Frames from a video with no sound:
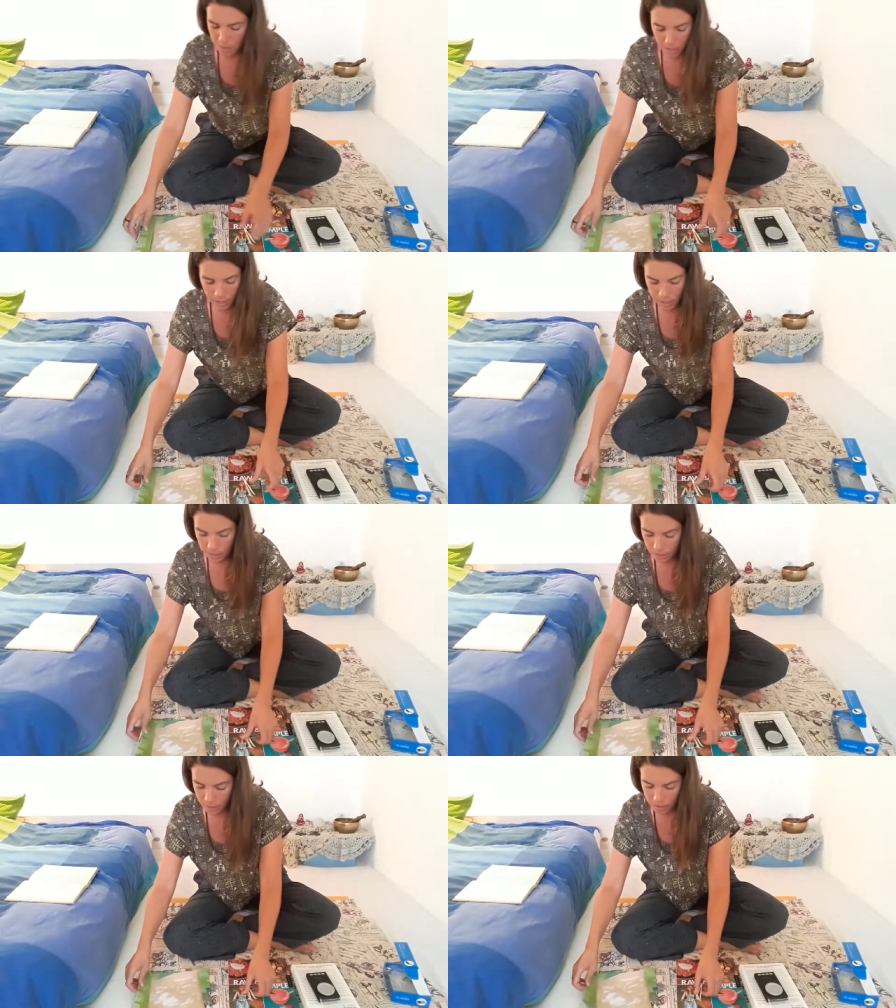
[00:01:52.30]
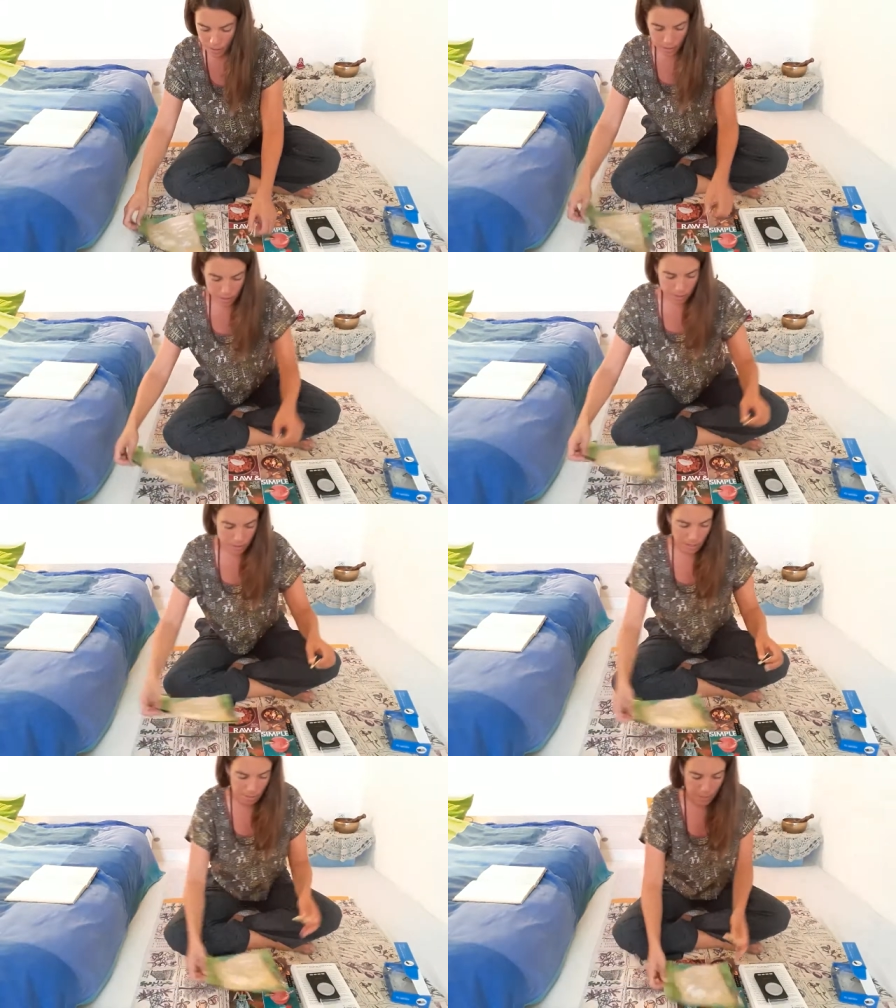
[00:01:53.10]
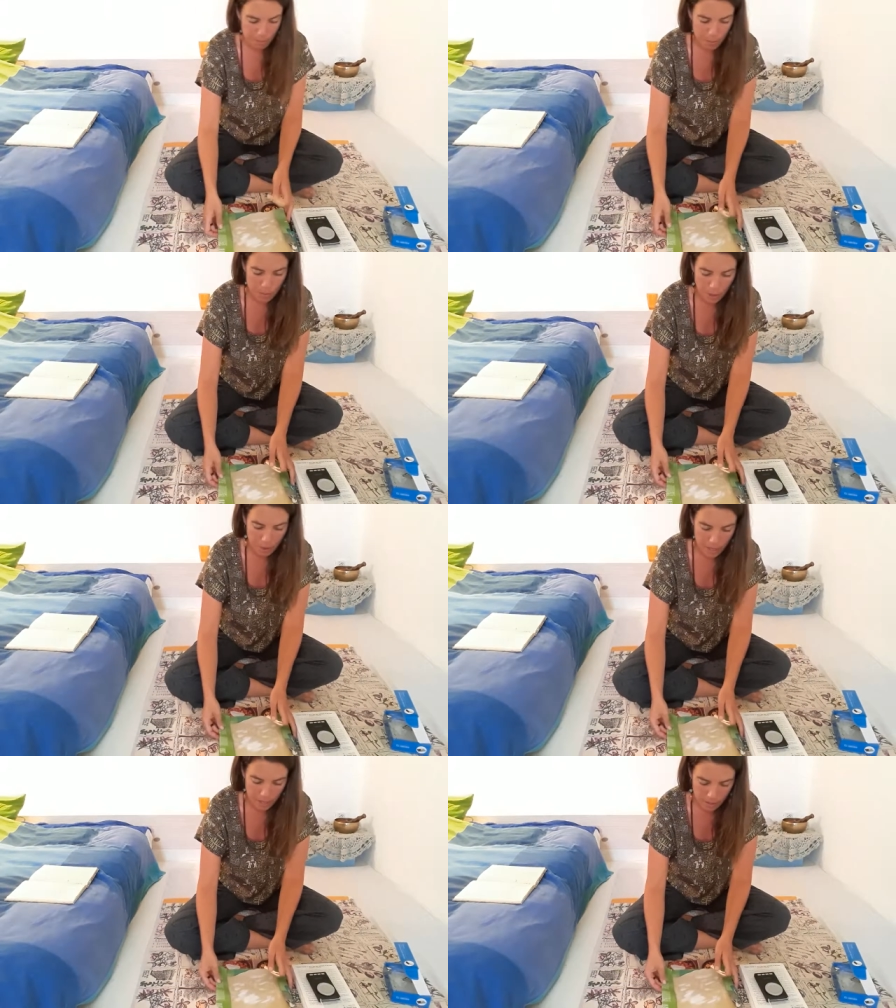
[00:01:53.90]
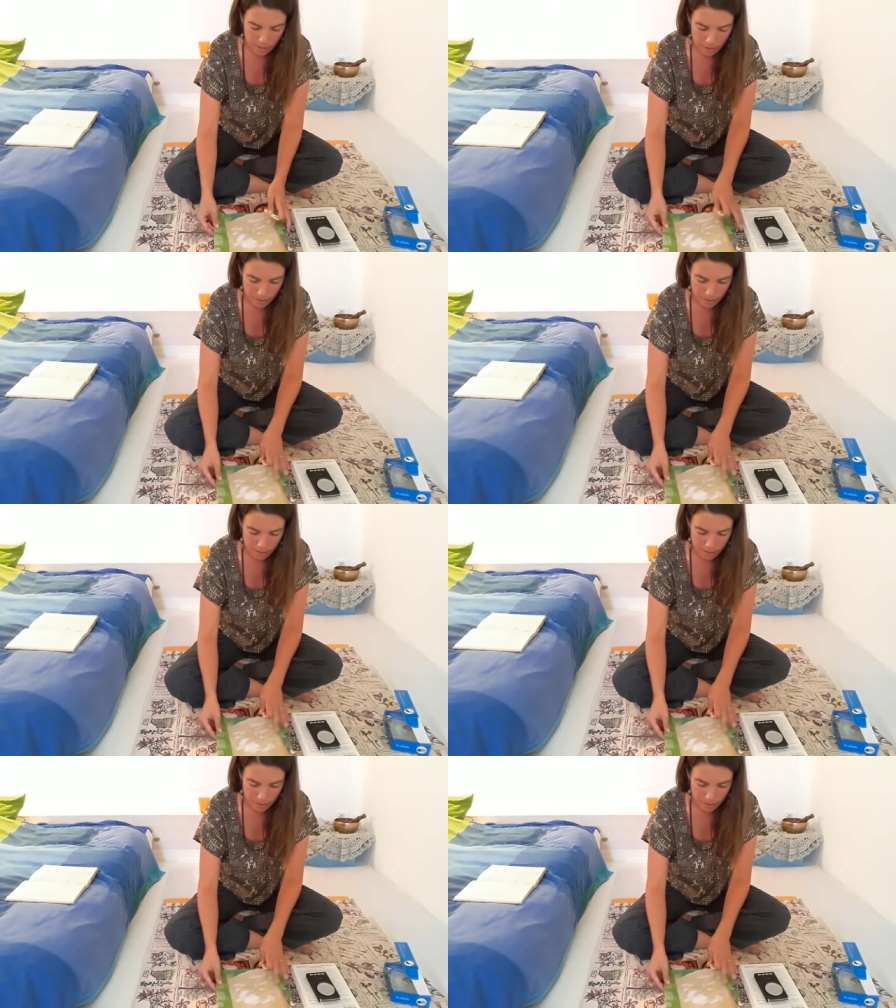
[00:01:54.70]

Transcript: my sandpaper will go here.